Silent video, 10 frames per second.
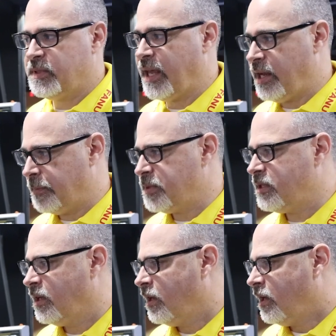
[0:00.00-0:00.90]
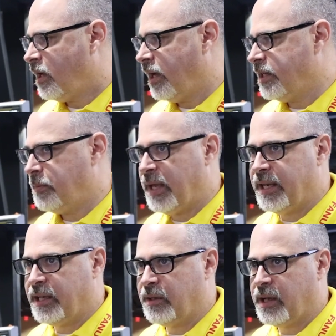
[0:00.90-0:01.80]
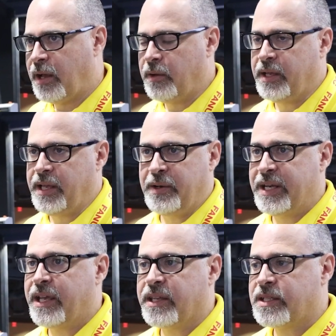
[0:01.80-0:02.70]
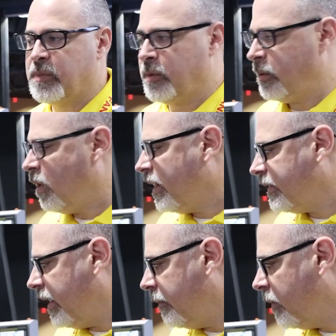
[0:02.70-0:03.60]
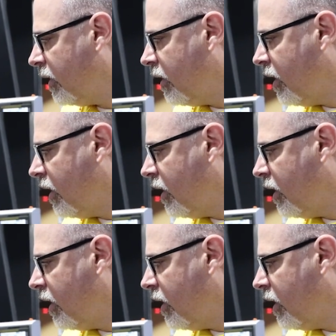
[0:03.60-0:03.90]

setups, depending how any customer would want them.